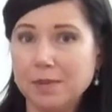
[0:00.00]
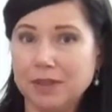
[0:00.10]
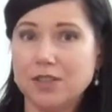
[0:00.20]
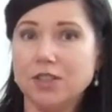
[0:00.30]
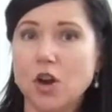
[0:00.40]

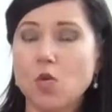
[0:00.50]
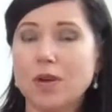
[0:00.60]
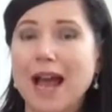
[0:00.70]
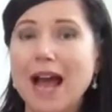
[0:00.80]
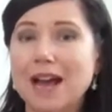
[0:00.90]
because you don't
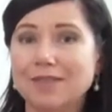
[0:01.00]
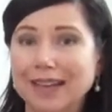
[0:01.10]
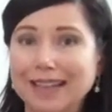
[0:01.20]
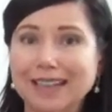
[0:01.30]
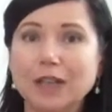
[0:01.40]
want to have
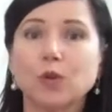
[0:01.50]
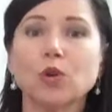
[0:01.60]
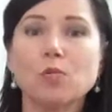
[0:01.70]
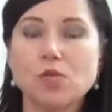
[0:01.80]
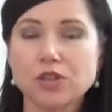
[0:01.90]
any
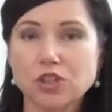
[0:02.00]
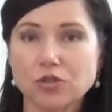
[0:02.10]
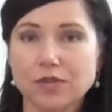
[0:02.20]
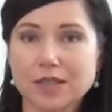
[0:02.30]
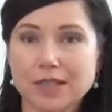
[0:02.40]
liquid or
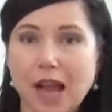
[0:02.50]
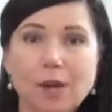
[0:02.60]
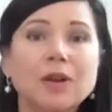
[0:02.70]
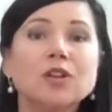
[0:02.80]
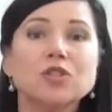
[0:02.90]
moisture on the
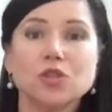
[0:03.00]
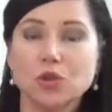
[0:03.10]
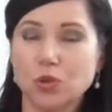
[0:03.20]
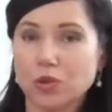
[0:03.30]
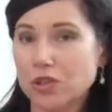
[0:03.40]
scalp
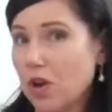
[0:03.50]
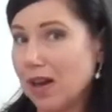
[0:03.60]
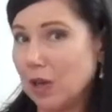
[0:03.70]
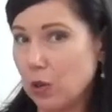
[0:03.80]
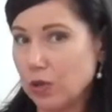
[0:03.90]
to
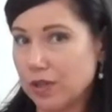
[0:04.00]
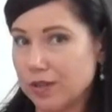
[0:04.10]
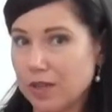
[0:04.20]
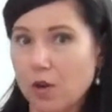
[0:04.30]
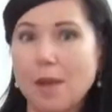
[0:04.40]
dilute
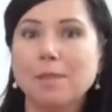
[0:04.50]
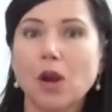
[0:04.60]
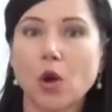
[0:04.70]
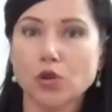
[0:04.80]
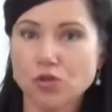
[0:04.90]
it. So a
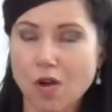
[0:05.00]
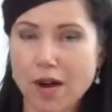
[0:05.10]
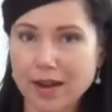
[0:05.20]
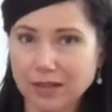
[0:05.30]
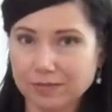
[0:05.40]
blow
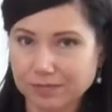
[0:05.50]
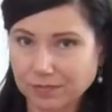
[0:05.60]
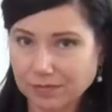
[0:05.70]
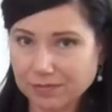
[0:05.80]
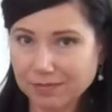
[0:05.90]
dryer
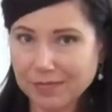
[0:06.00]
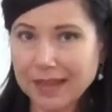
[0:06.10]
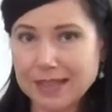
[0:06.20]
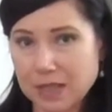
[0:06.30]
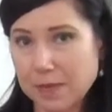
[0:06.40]

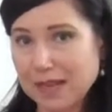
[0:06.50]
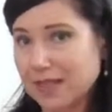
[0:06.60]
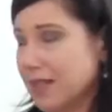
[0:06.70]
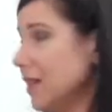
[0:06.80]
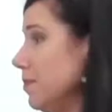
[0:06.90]
is the
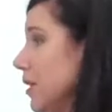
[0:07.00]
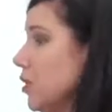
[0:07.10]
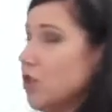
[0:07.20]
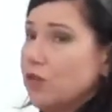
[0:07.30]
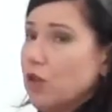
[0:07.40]
best thing
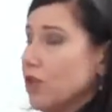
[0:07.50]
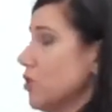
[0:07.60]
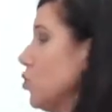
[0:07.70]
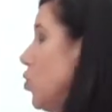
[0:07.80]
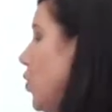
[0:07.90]
because you've got
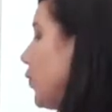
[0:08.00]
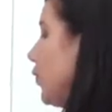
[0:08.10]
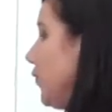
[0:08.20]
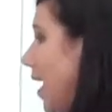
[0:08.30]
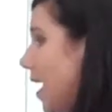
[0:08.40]
to work
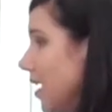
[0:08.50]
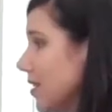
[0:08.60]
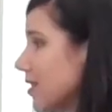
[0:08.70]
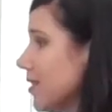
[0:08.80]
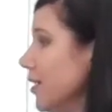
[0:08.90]

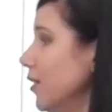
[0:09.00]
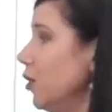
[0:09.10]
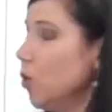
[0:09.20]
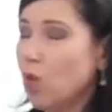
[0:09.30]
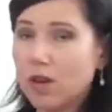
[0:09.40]
fast
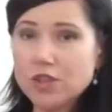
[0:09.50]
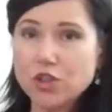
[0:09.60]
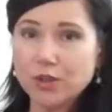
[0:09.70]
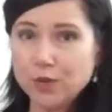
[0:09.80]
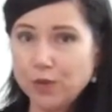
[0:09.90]

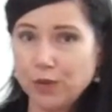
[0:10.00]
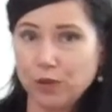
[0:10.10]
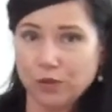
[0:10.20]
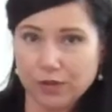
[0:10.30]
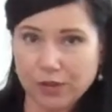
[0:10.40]
whilst you can
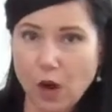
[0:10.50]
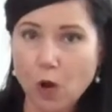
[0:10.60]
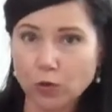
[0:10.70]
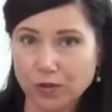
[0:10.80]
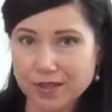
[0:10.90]
feel the
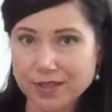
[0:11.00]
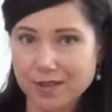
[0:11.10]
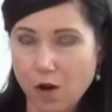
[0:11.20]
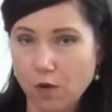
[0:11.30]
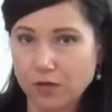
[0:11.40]

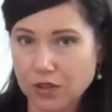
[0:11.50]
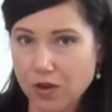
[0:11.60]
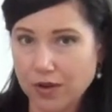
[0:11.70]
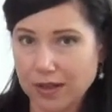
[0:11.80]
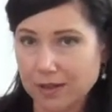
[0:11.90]
coldness of the
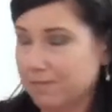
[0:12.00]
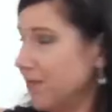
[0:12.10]
tonic.